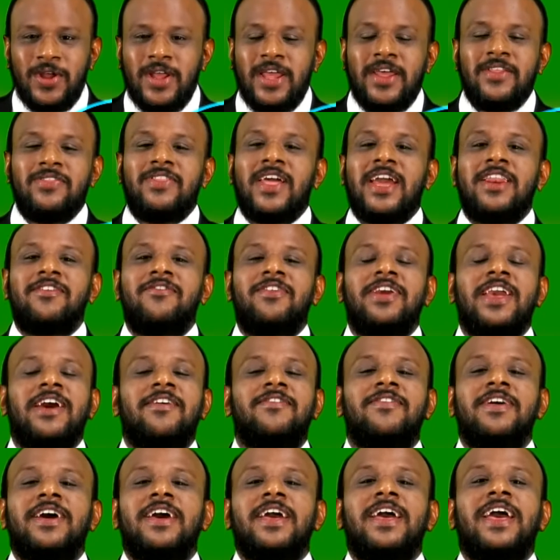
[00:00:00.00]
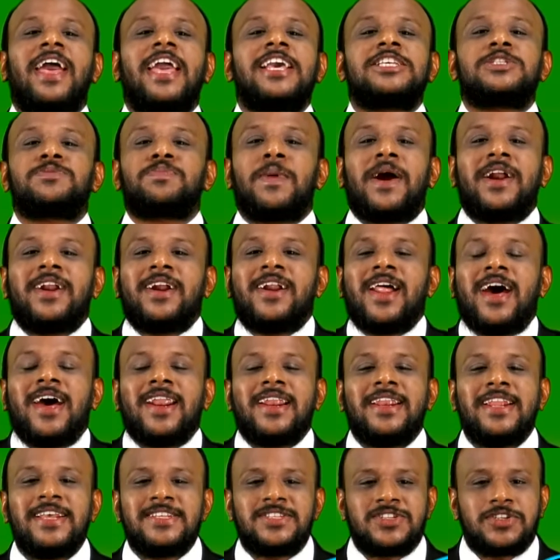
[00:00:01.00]
Then we have expanded our
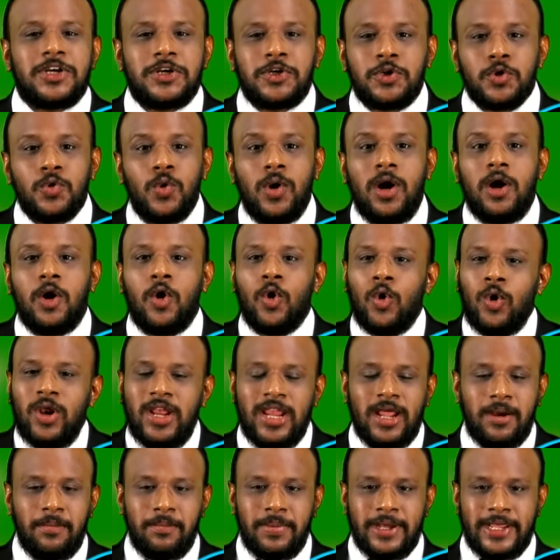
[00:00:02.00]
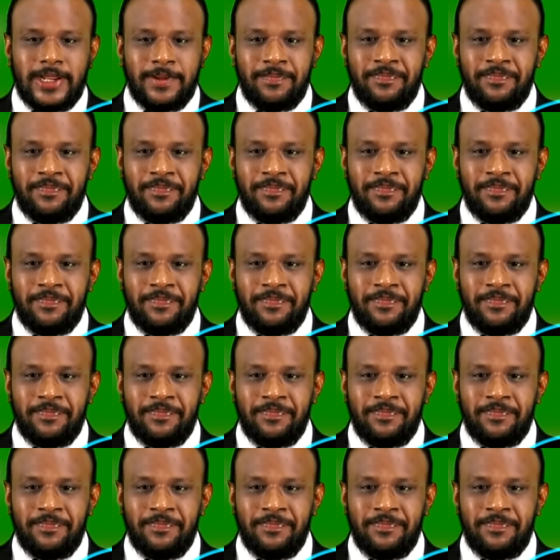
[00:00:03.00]
list to a whole number.